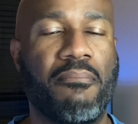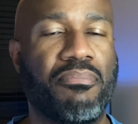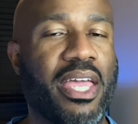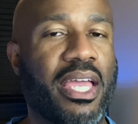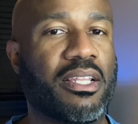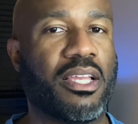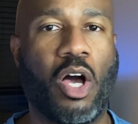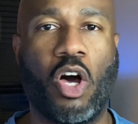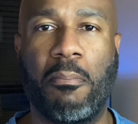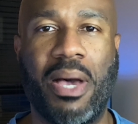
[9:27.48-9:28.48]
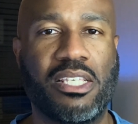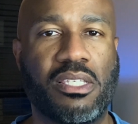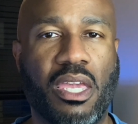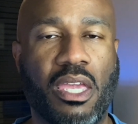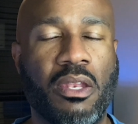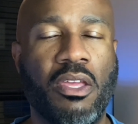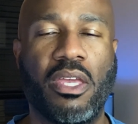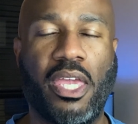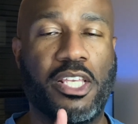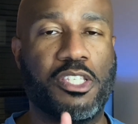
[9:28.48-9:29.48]
that on my skin
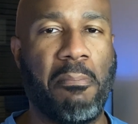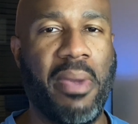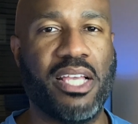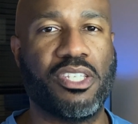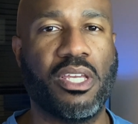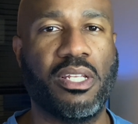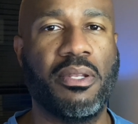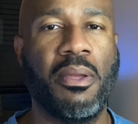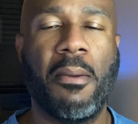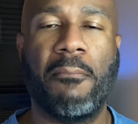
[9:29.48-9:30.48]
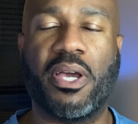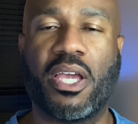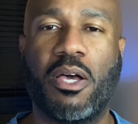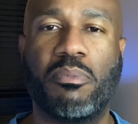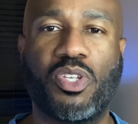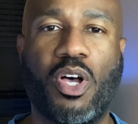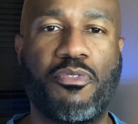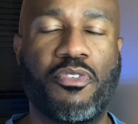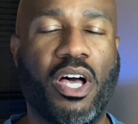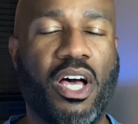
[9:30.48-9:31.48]
is masculine, but comes
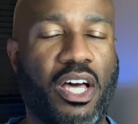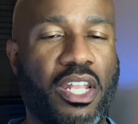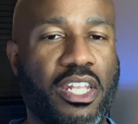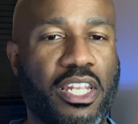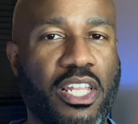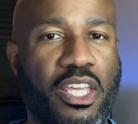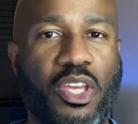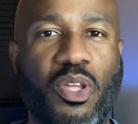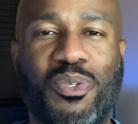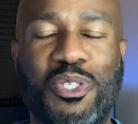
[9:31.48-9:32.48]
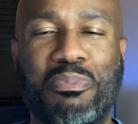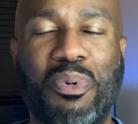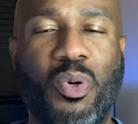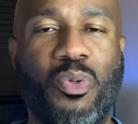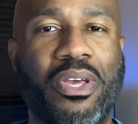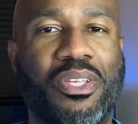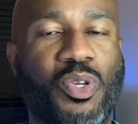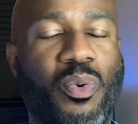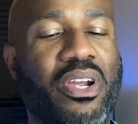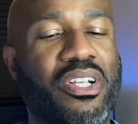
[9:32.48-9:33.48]
off a little smooth to
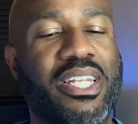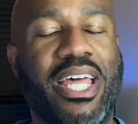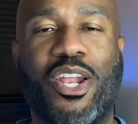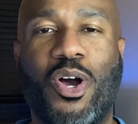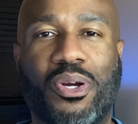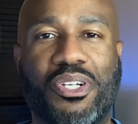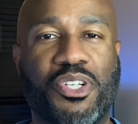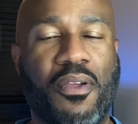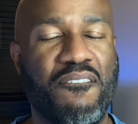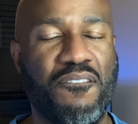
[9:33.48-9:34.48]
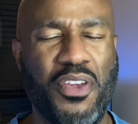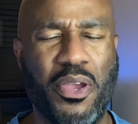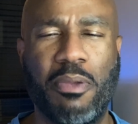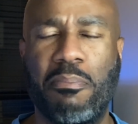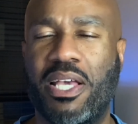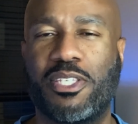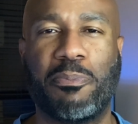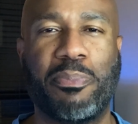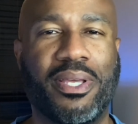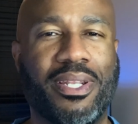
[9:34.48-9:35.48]
where it's not harsh. Very mass
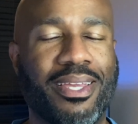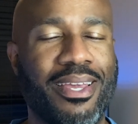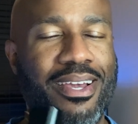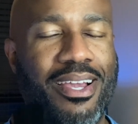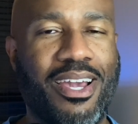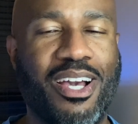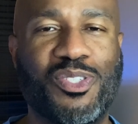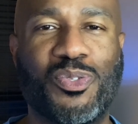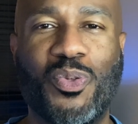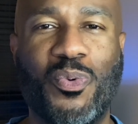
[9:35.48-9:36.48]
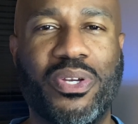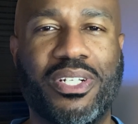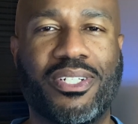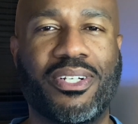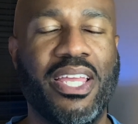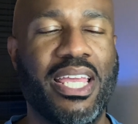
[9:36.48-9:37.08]
appealing, cuts through the winter,